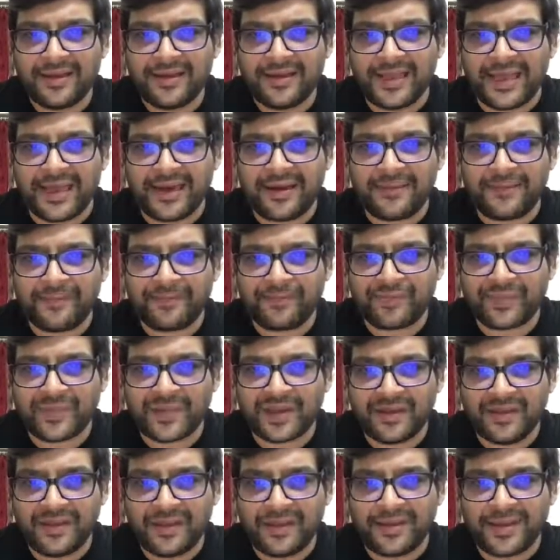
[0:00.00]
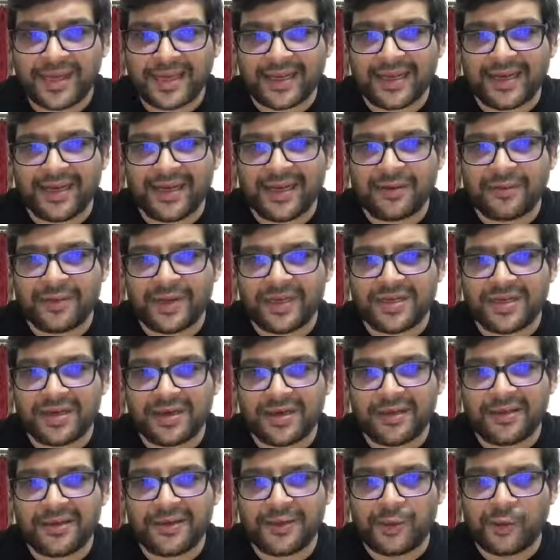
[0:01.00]
then the second equation
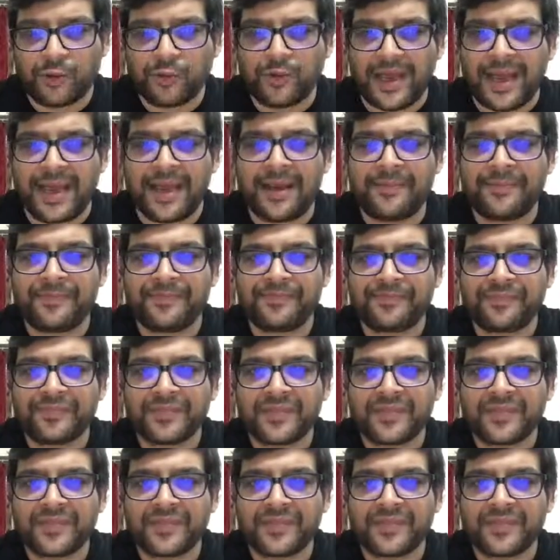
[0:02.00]
is 2a.